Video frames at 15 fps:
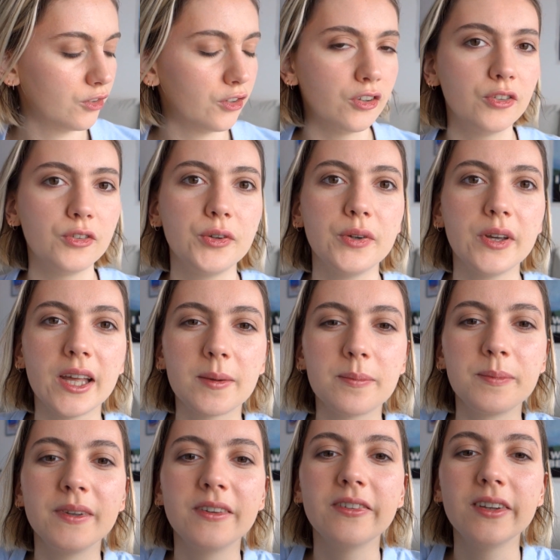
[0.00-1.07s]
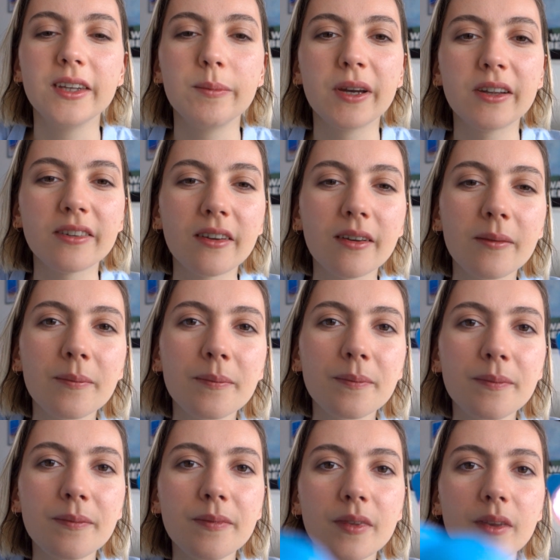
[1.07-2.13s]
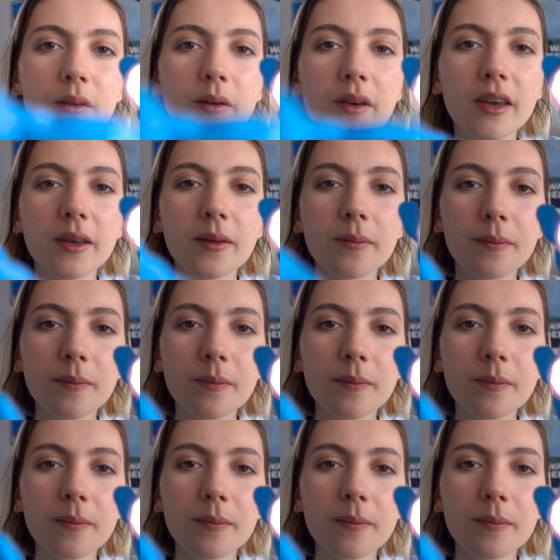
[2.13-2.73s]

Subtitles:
Just to help me see better. Okay.